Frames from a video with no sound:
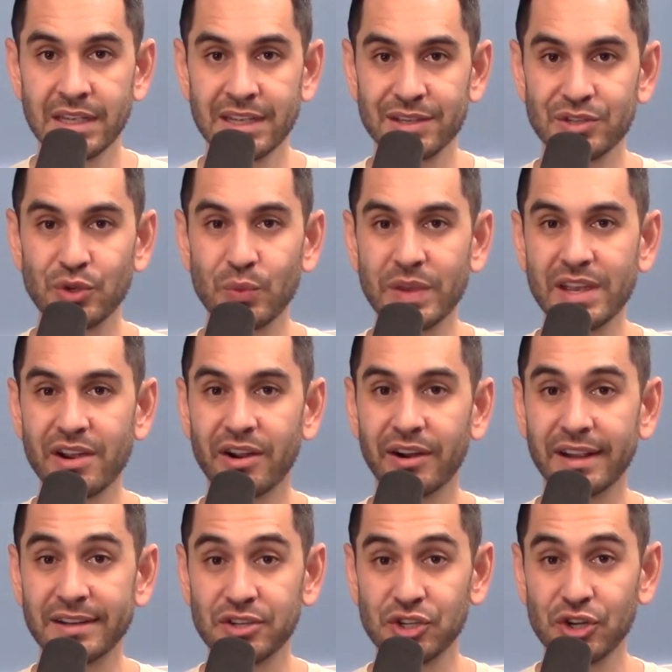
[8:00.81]
So we are
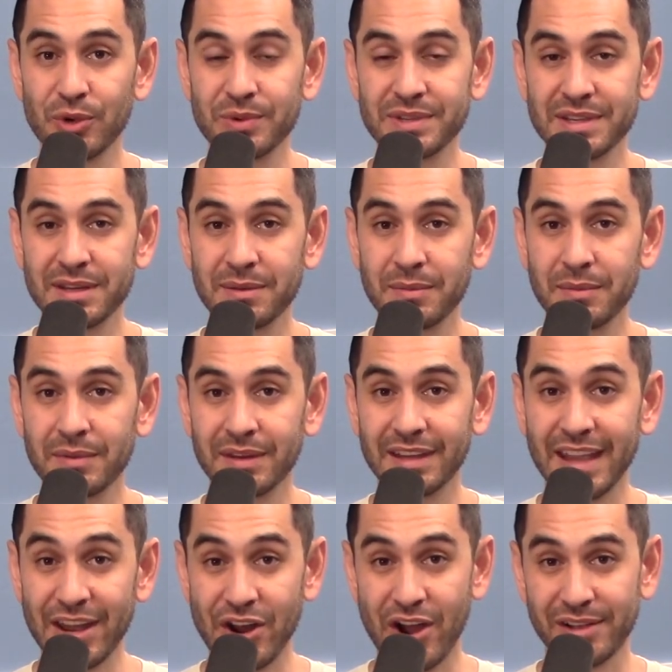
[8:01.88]
a chosen
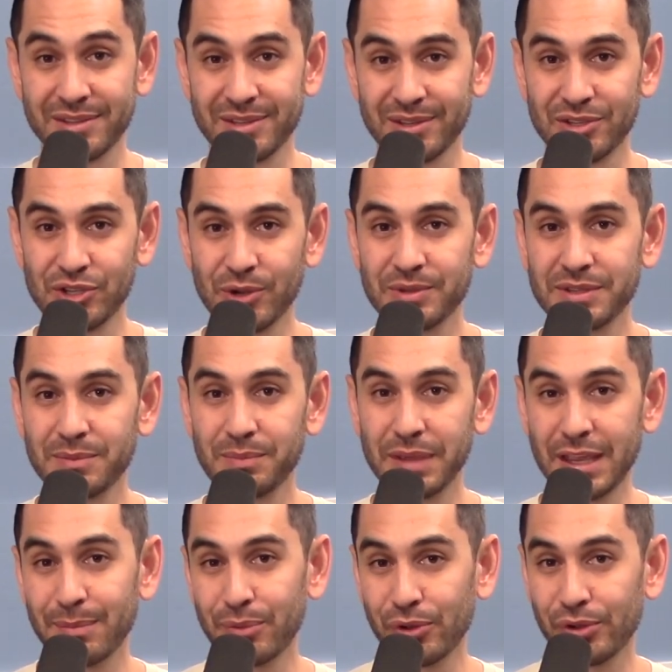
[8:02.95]
genos, a chosen
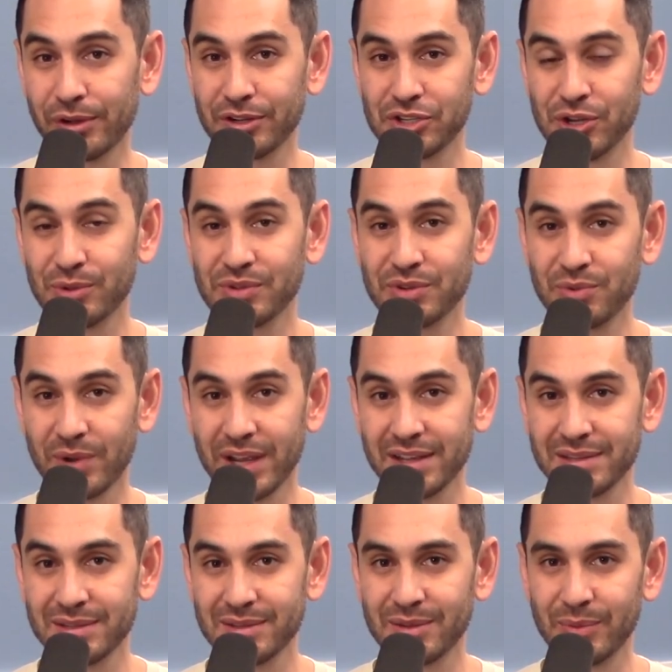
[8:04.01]
people or a chosen
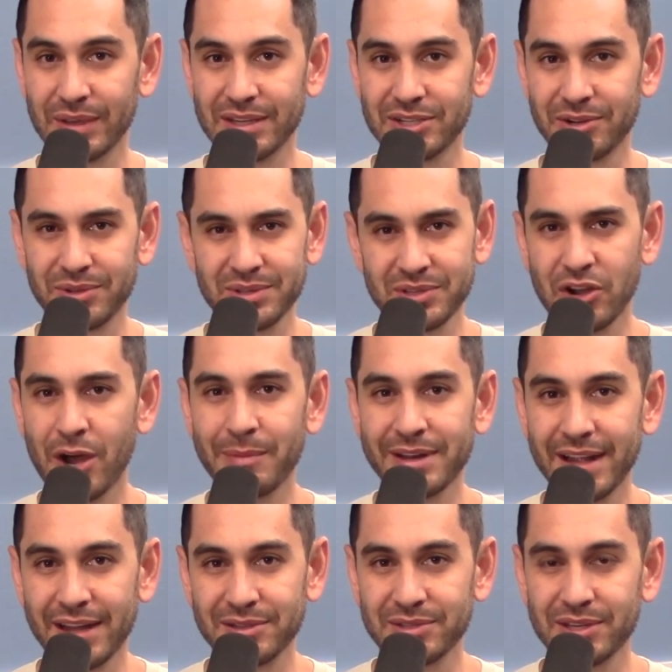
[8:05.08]
race. We share this common
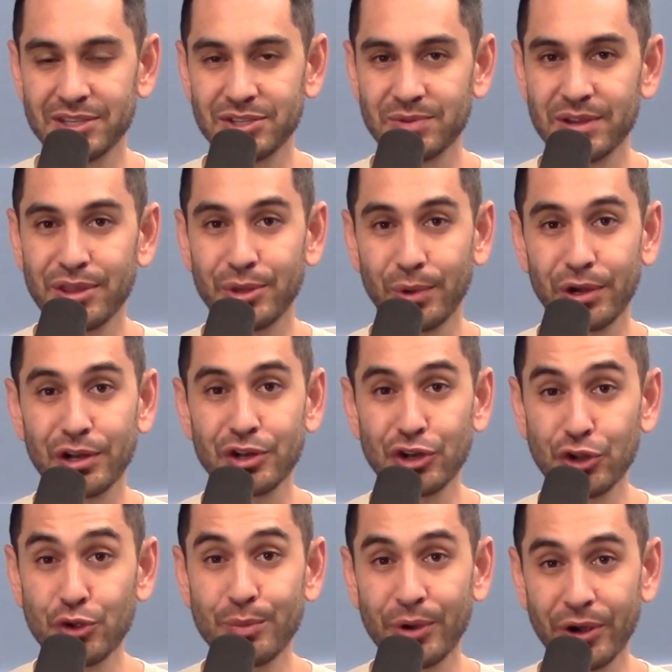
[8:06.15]
ancestry through our
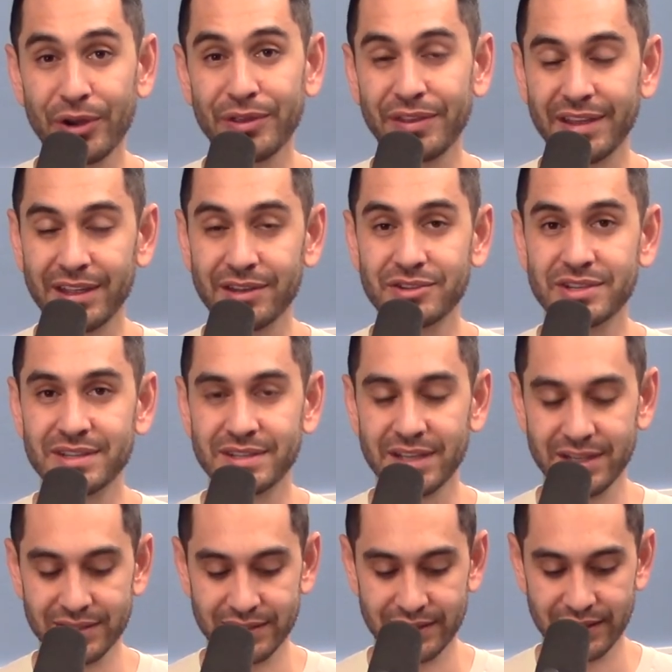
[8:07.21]
new birth in
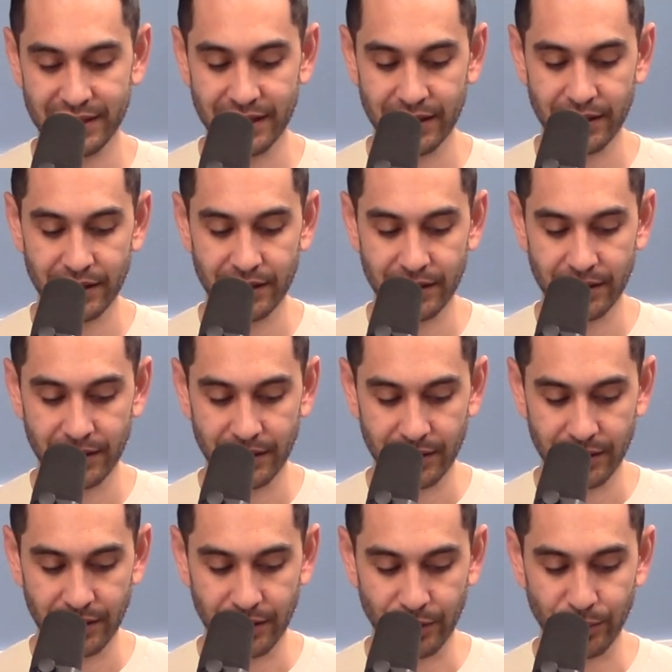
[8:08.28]
Jesus.
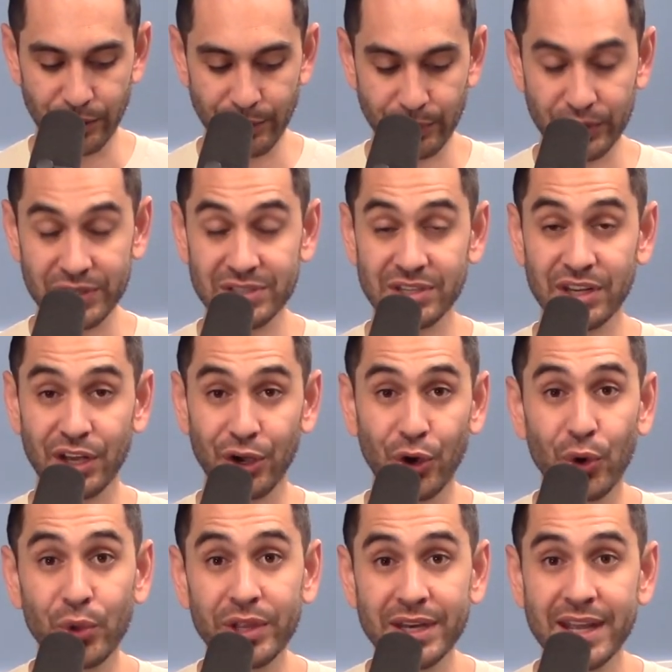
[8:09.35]
A royal priesthood, a
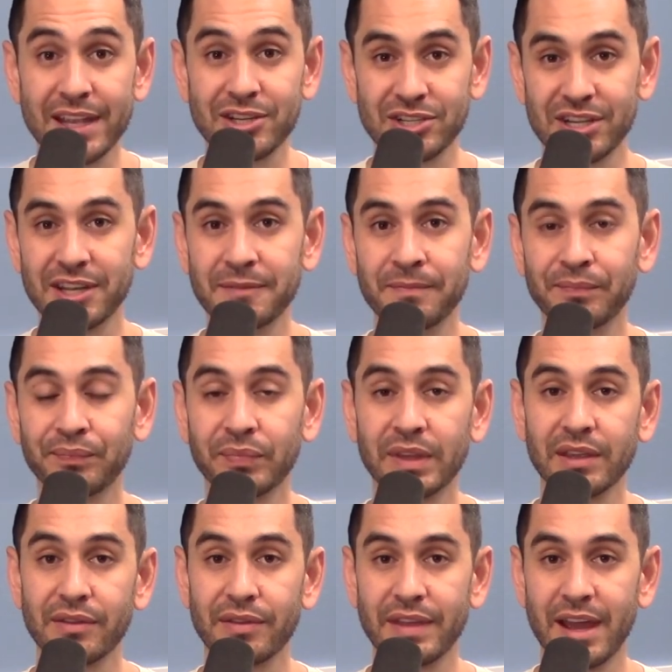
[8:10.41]
holy nation.
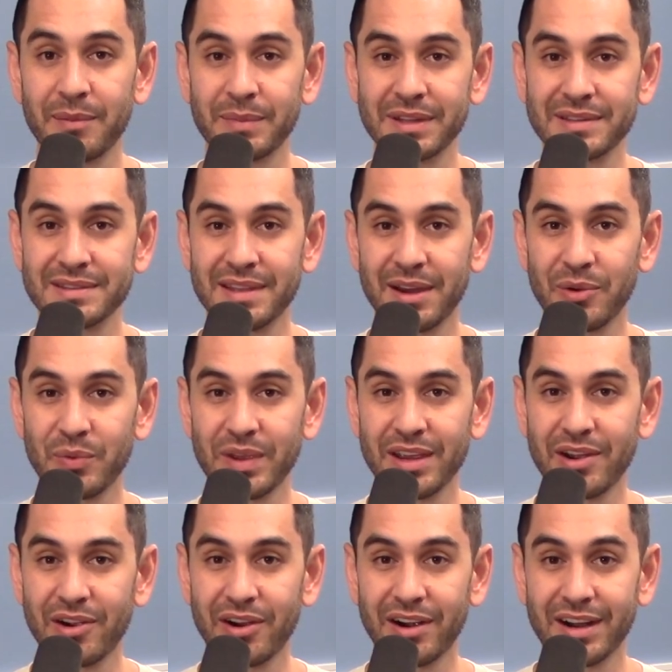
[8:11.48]
That means that we
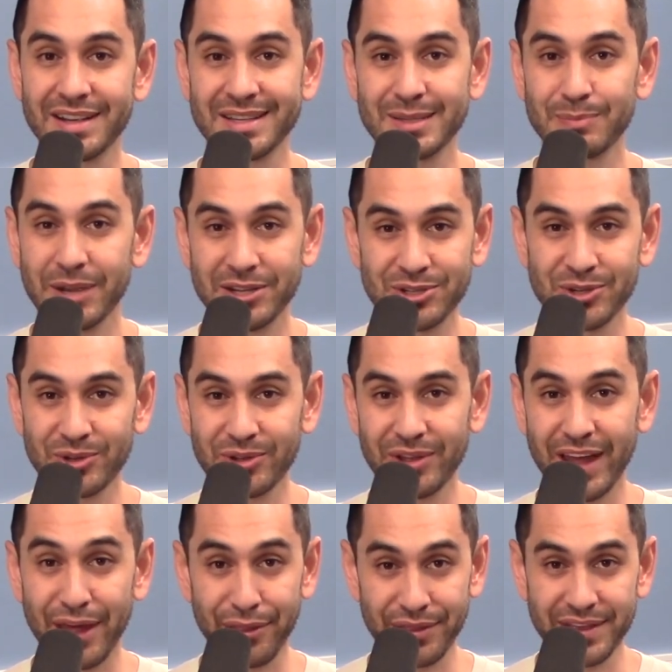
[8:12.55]
are a special
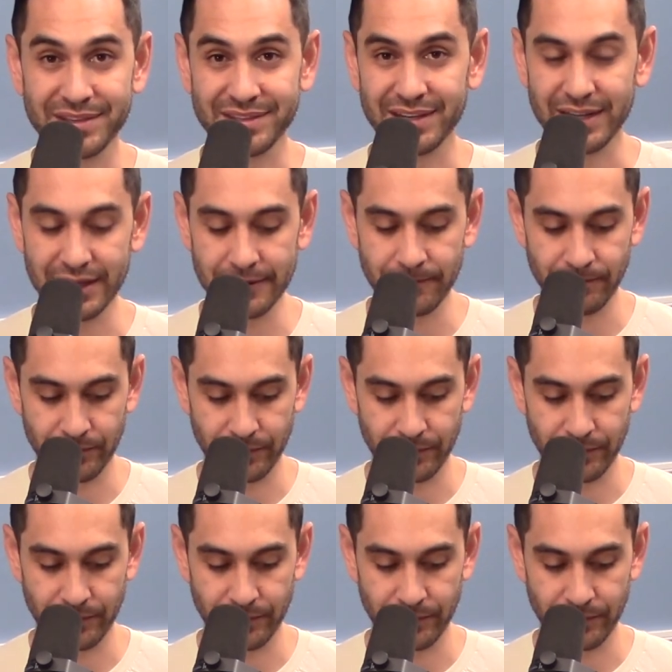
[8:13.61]
ethnicity.